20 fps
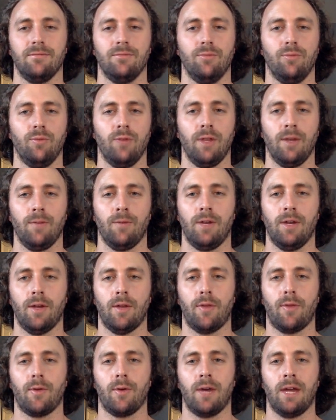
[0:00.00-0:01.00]
really
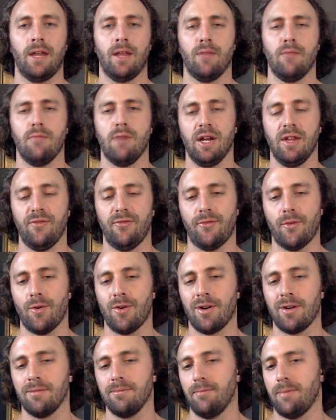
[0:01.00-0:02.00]
wanting to throw down the money
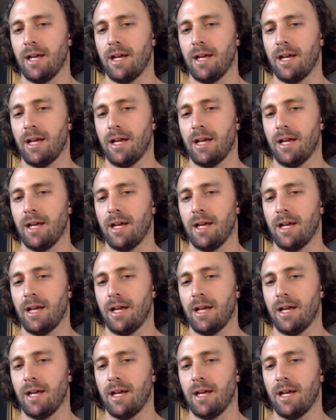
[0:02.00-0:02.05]
for,